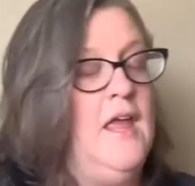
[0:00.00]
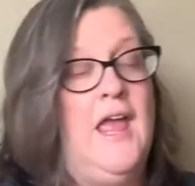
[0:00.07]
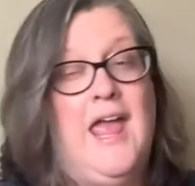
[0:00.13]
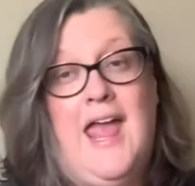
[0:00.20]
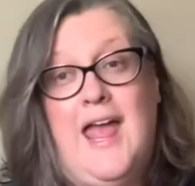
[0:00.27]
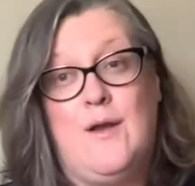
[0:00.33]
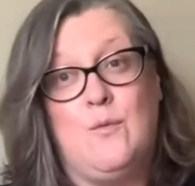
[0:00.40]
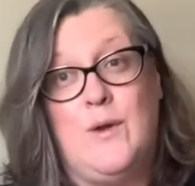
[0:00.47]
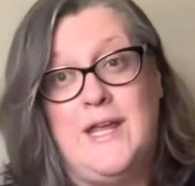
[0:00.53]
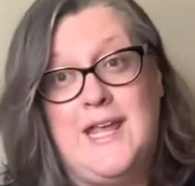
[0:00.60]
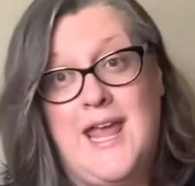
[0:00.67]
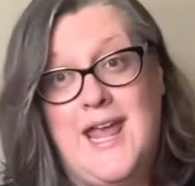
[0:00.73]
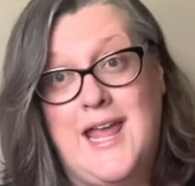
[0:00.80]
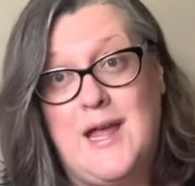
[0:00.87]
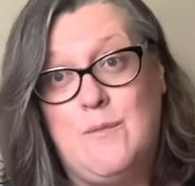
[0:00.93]
And we
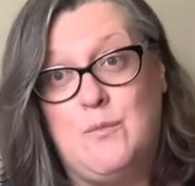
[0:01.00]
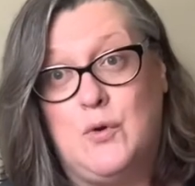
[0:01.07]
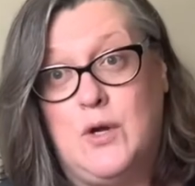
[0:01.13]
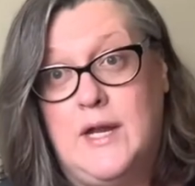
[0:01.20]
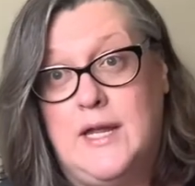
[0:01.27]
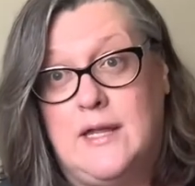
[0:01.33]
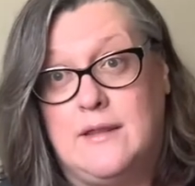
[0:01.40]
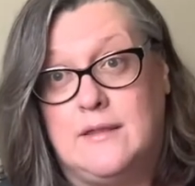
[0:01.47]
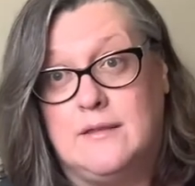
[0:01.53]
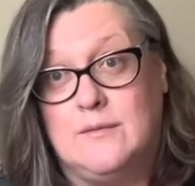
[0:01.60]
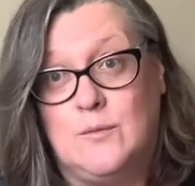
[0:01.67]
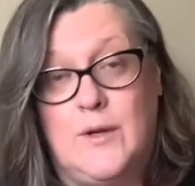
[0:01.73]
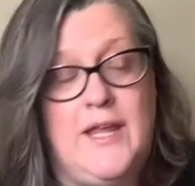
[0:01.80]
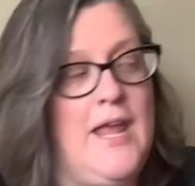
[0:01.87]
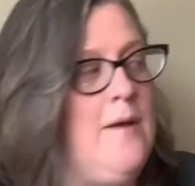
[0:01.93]
can't breathe. We can't